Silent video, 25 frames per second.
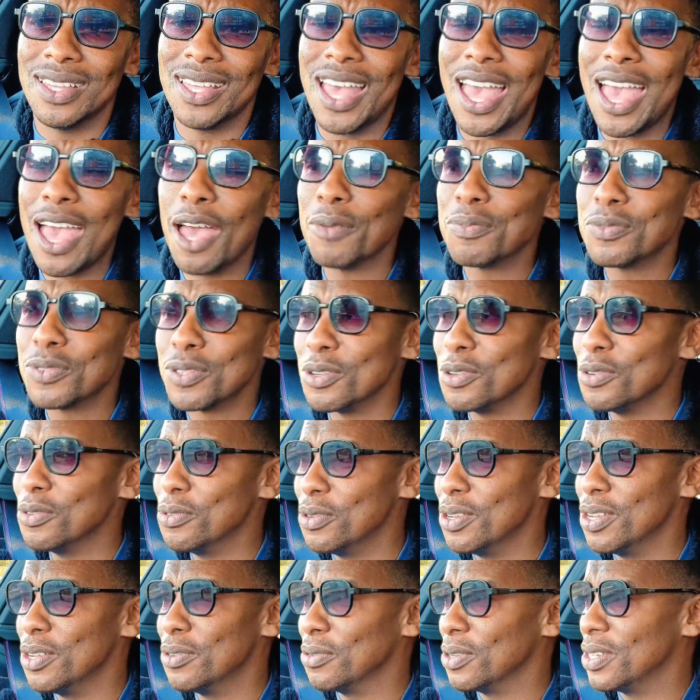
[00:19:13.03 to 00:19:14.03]

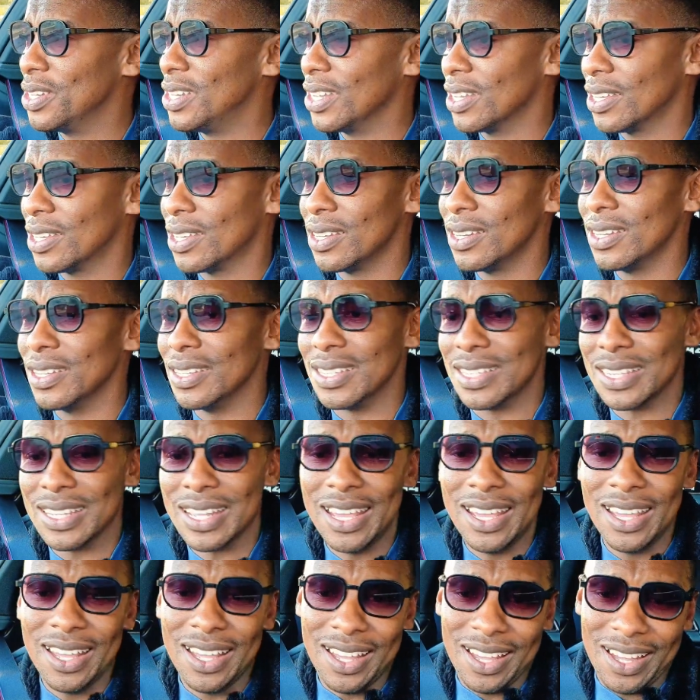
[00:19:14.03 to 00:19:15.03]
absolutely ridiculous.
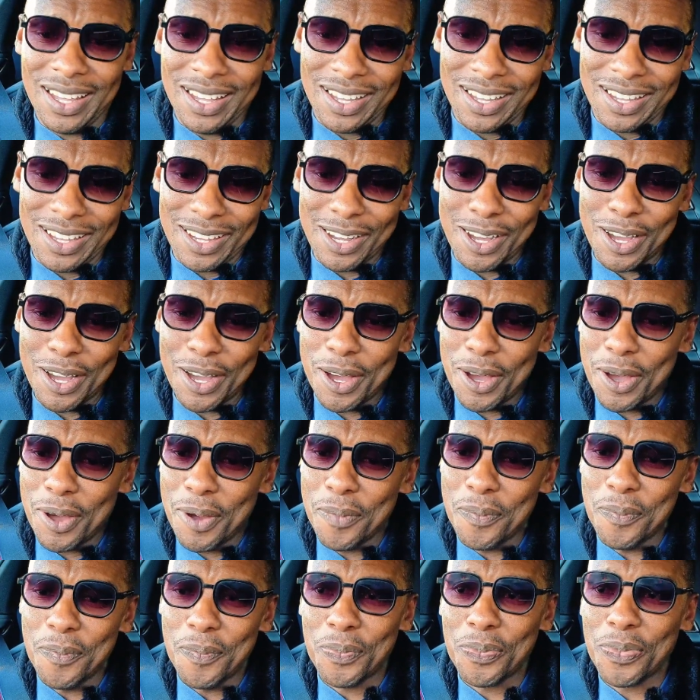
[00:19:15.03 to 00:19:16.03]

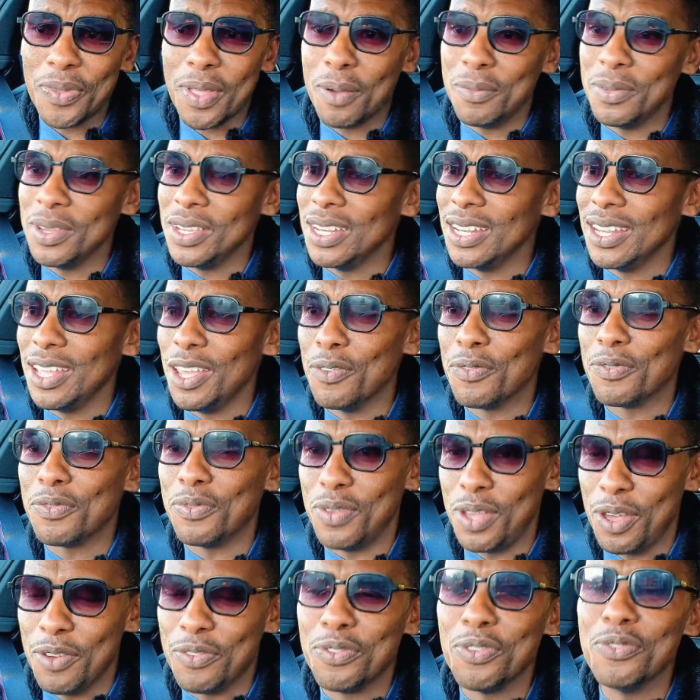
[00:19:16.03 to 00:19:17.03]
I mean,
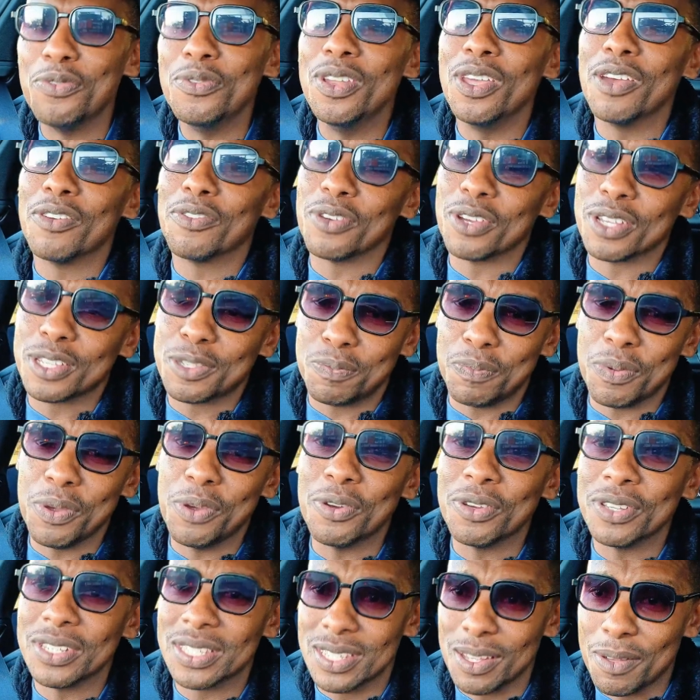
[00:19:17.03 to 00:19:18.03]
if you've never
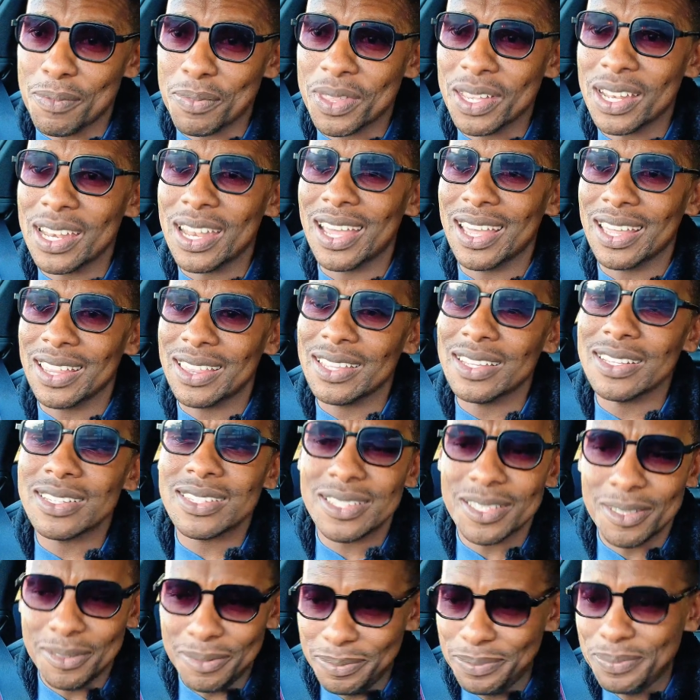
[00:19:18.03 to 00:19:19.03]
experienced something like
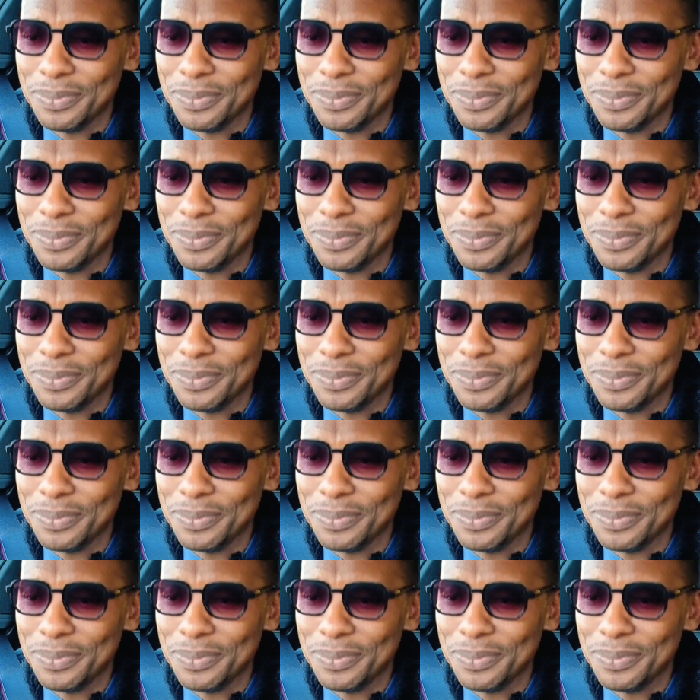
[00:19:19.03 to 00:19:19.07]
this,